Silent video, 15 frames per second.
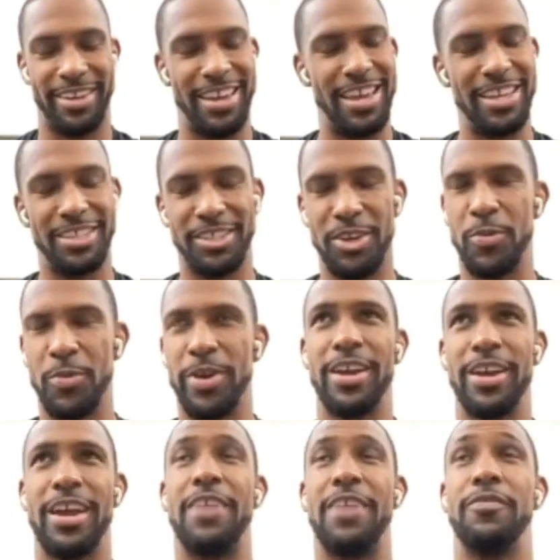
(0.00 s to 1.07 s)
It's so
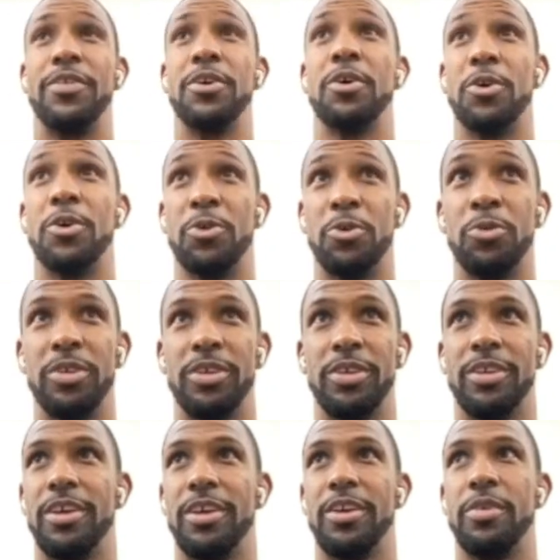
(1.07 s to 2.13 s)
weird. I feel old
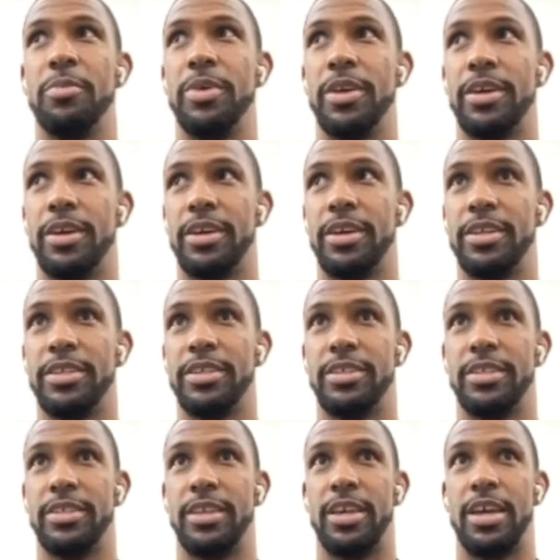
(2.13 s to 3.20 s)
because
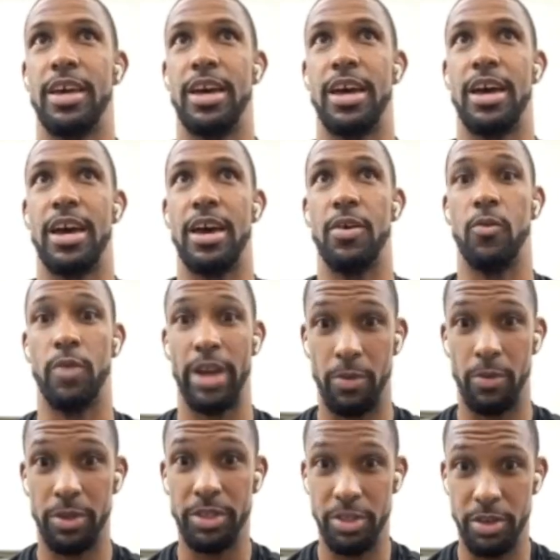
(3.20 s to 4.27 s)
when I
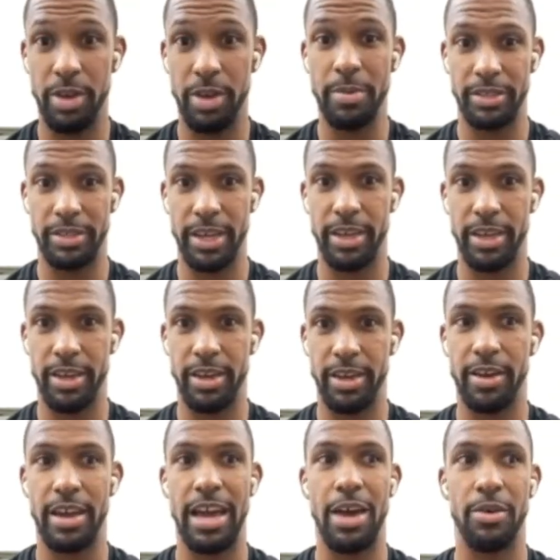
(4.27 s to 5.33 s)
went to Ukraine my second
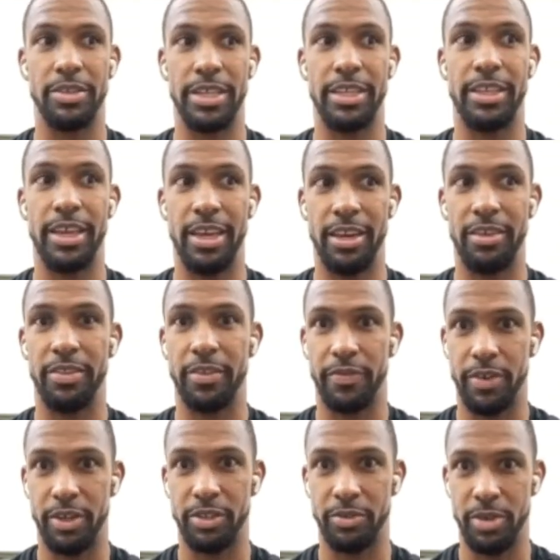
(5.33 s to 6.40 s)
year, I was at the end of the
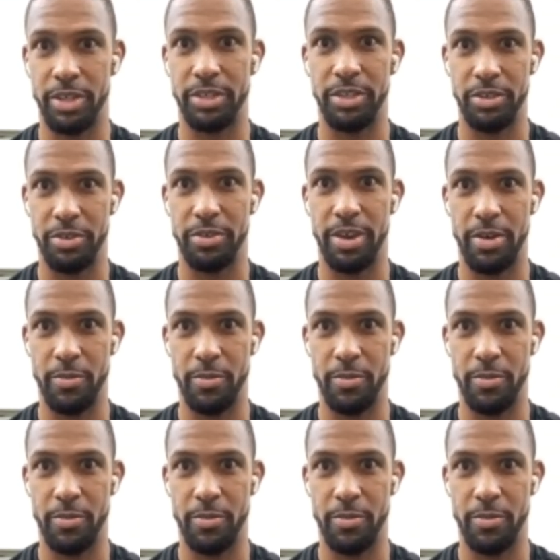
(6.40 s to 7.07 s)
first Russian-Ukraine